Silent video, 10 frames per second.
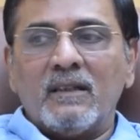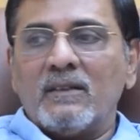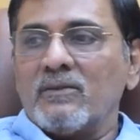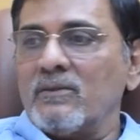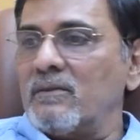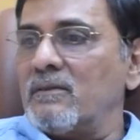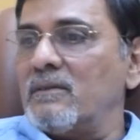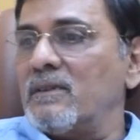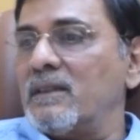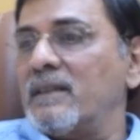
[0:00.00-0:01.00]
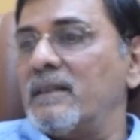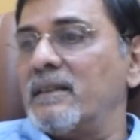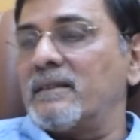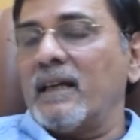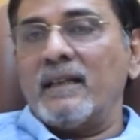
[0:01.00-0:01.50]
So the
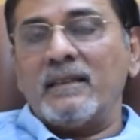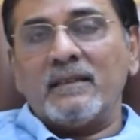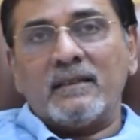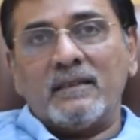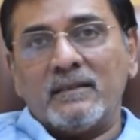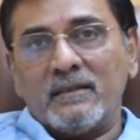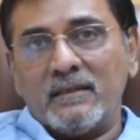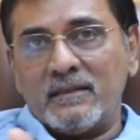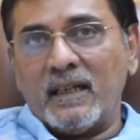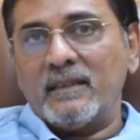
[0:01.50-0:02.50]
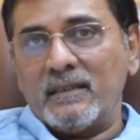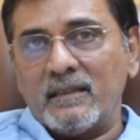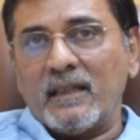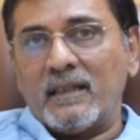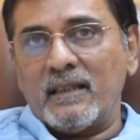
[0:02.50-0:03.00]

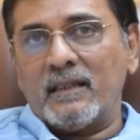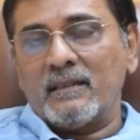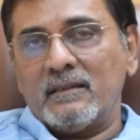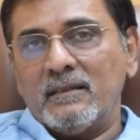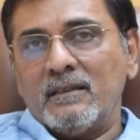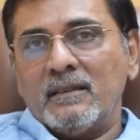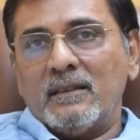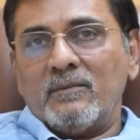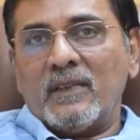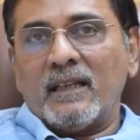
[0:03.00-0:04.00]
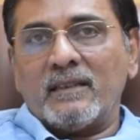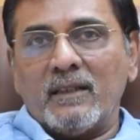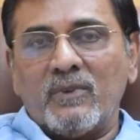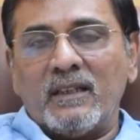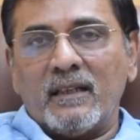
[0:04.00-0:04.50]
challenges are there, but I
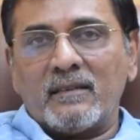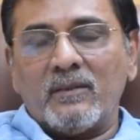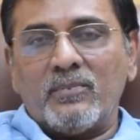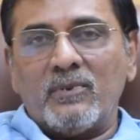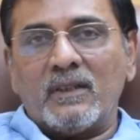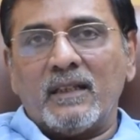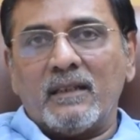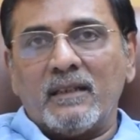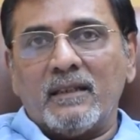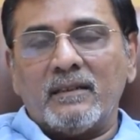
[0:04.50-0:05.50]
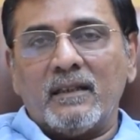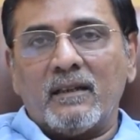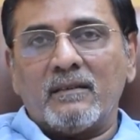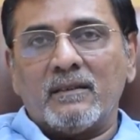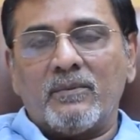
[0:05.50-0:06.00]
think with their support and
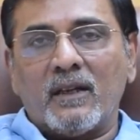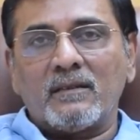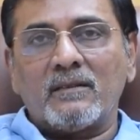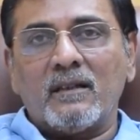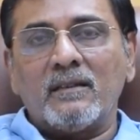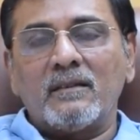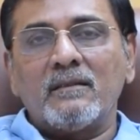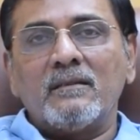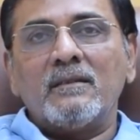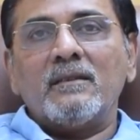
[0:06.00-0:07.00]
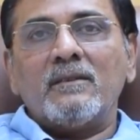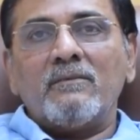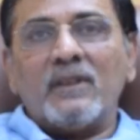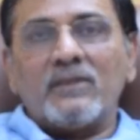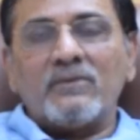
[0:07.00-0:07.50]
their process audit,
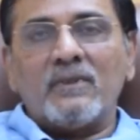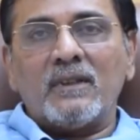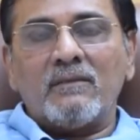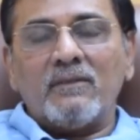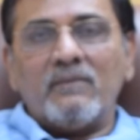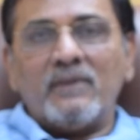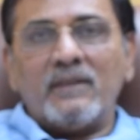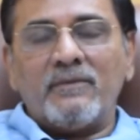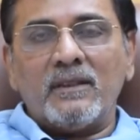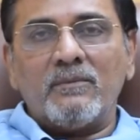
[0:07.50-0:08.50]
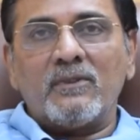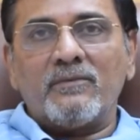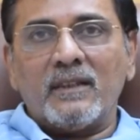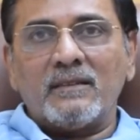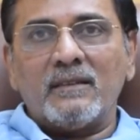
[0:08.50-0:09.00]
we are sure that we will be able to
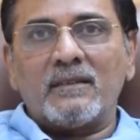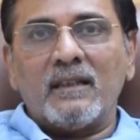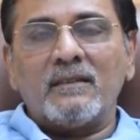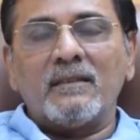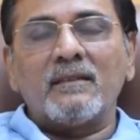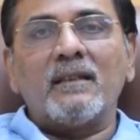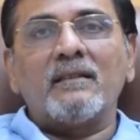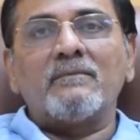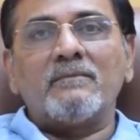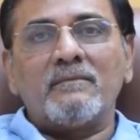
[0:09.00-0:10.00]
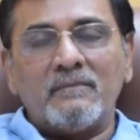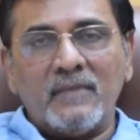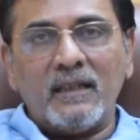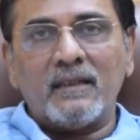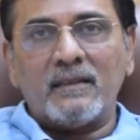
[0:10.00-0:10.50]
face these challenges and
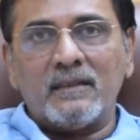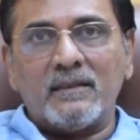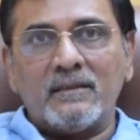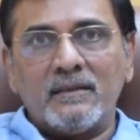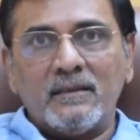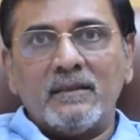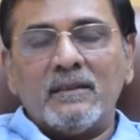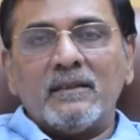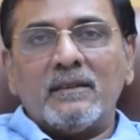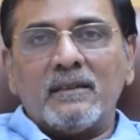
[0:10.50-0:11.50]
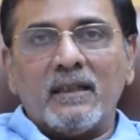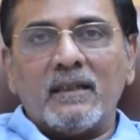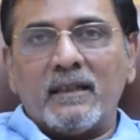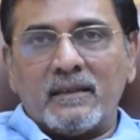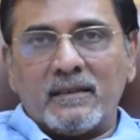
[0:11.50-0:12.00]
make it a real
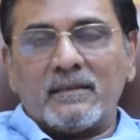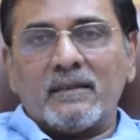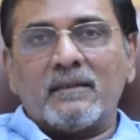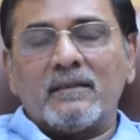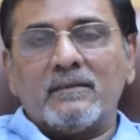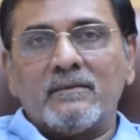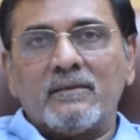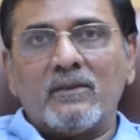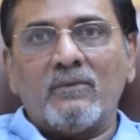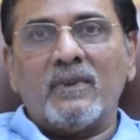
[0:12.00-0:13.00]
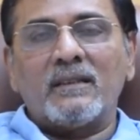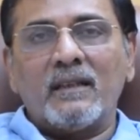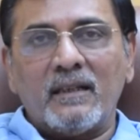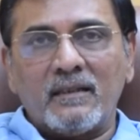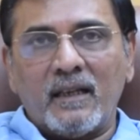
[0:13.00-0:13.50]
great success. So once
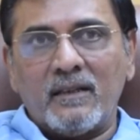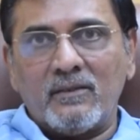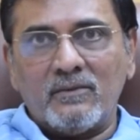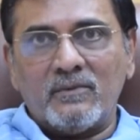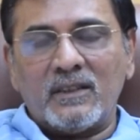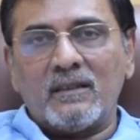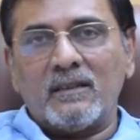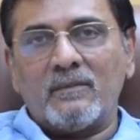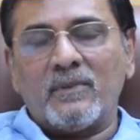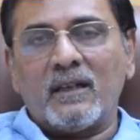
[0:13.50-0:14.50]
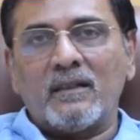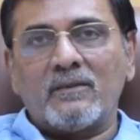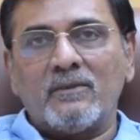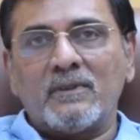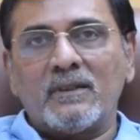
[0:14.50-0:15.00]
again, thank you, Mr. Prakash
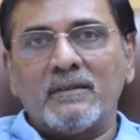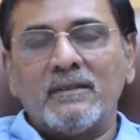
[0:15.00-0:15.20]
Kochar.